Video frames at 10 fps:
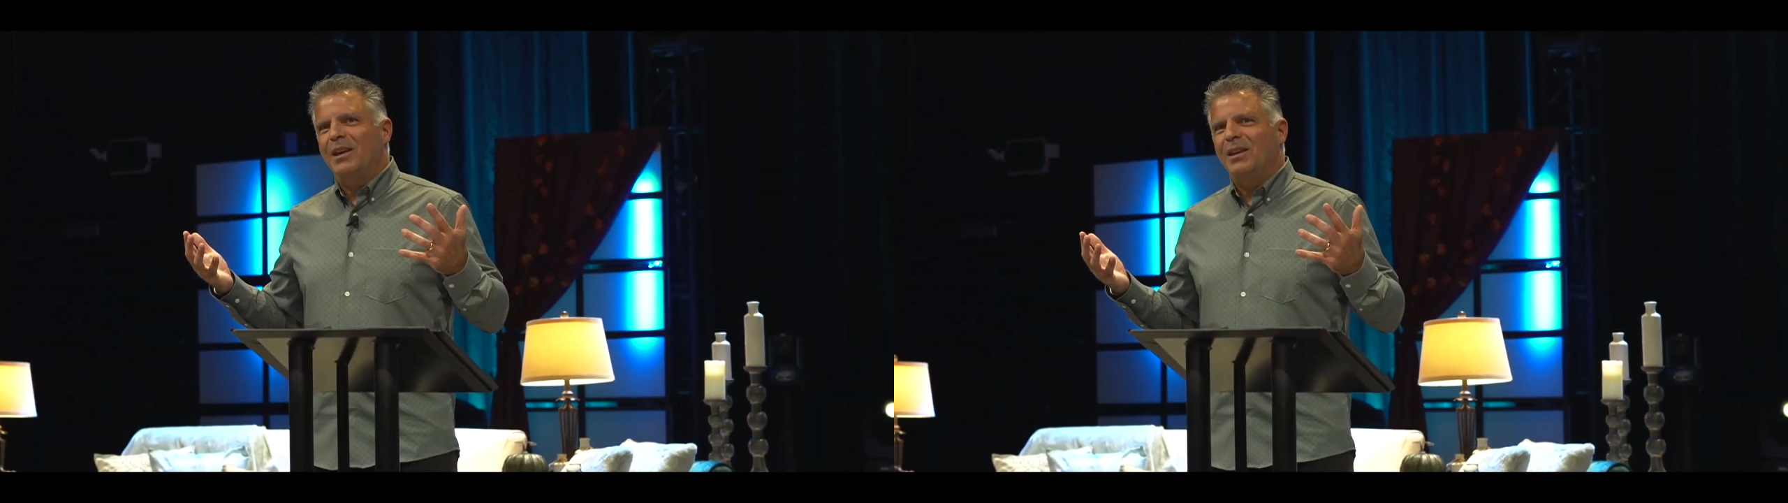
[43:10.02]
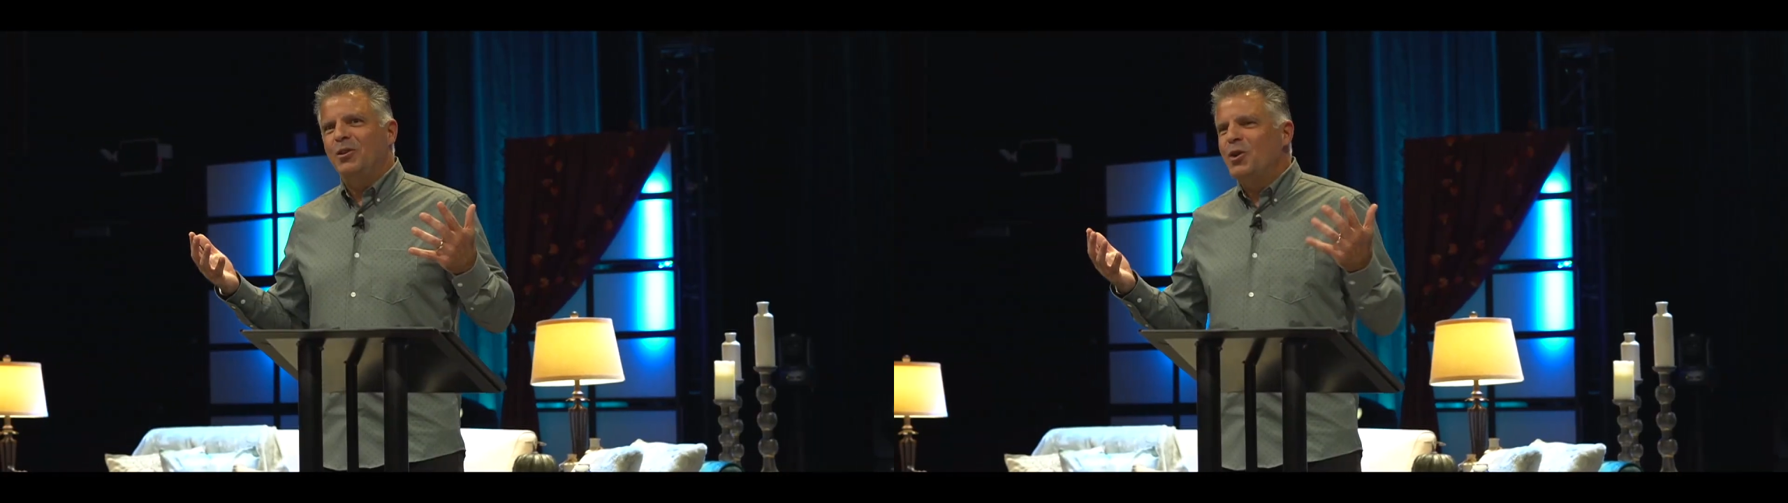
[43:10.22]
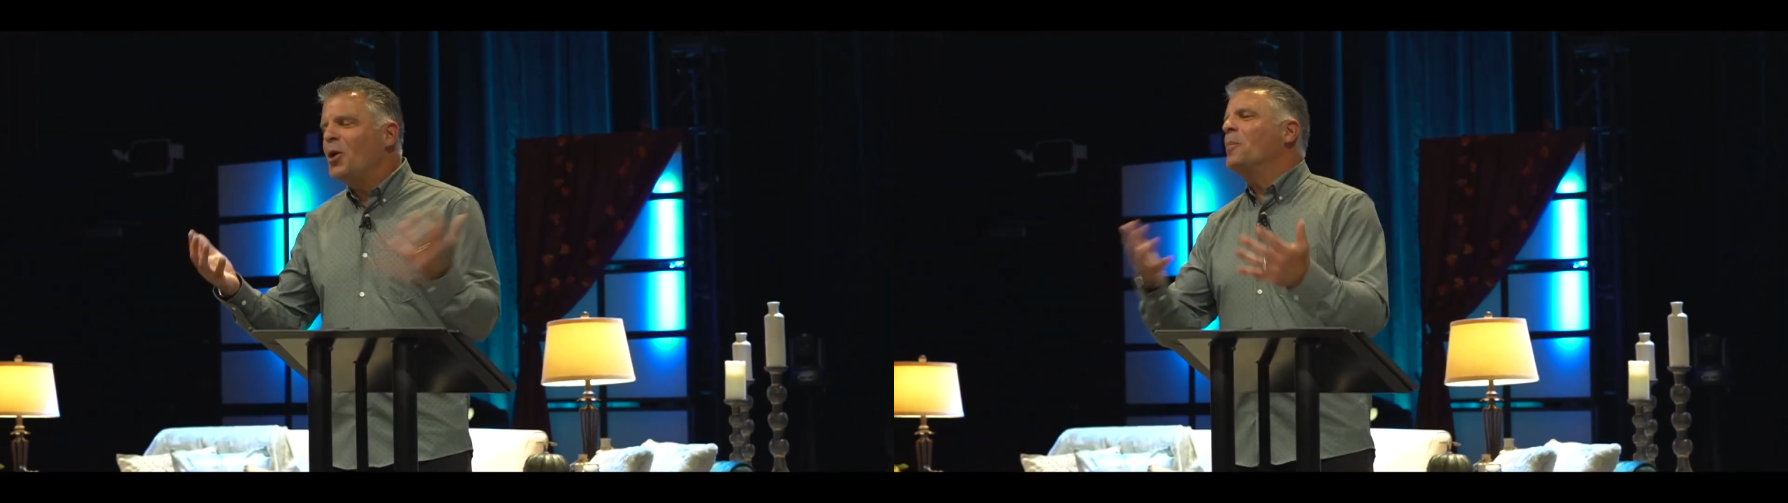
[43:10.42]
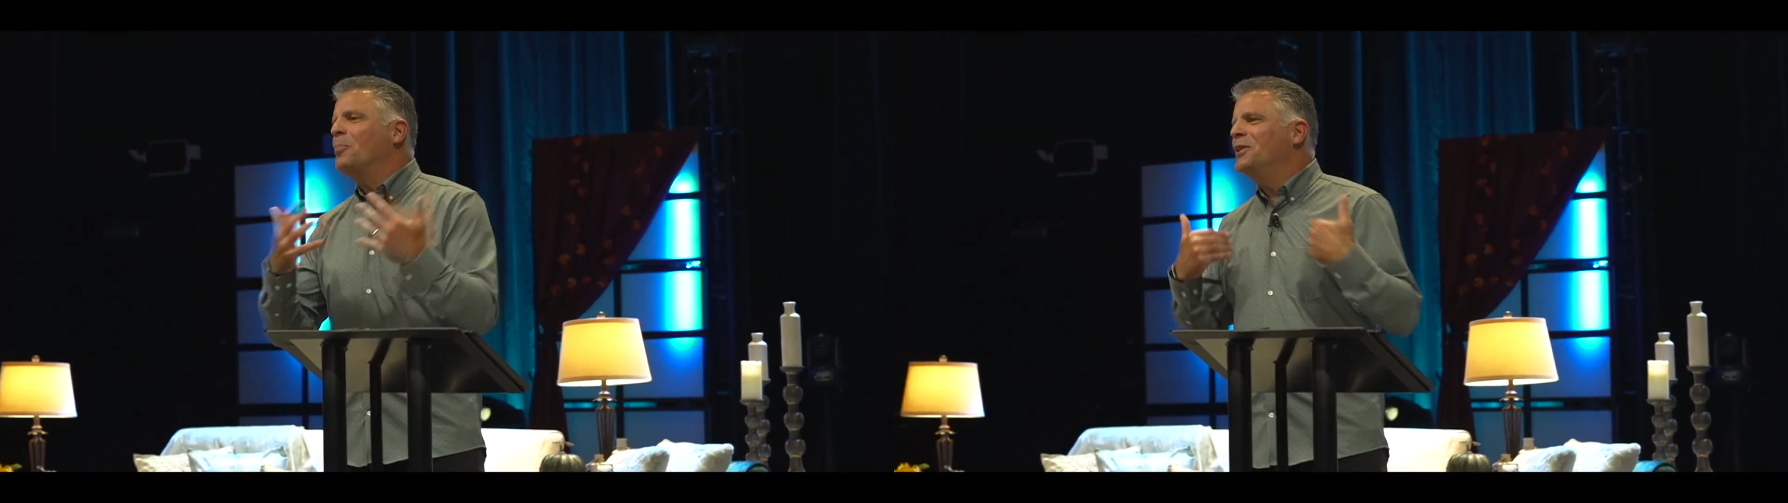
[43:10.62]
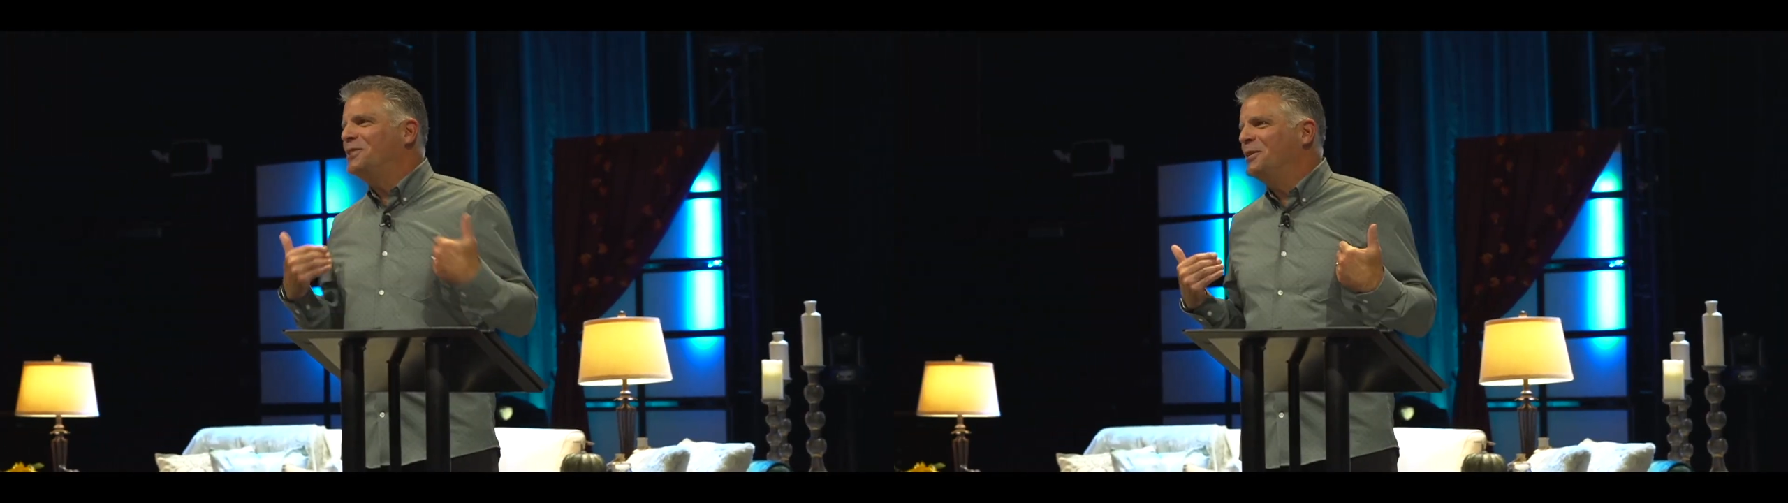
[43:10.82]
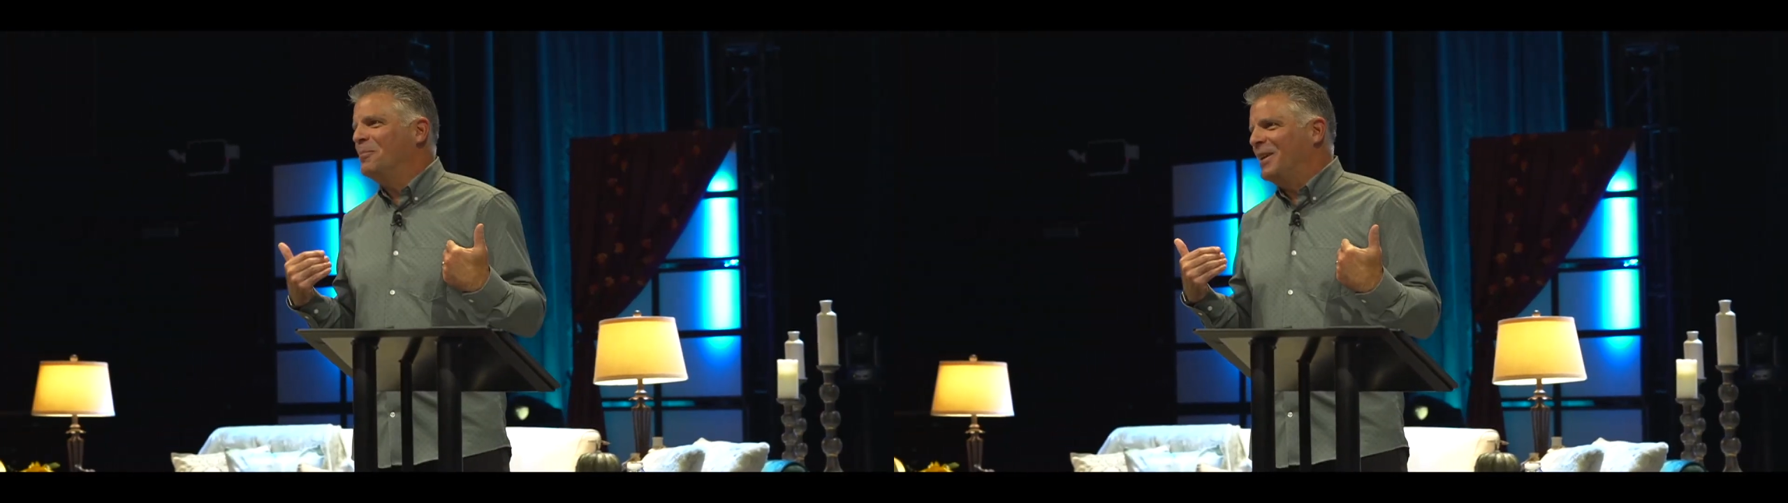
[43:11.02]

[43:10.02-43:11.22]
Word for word: you know I'm preaching to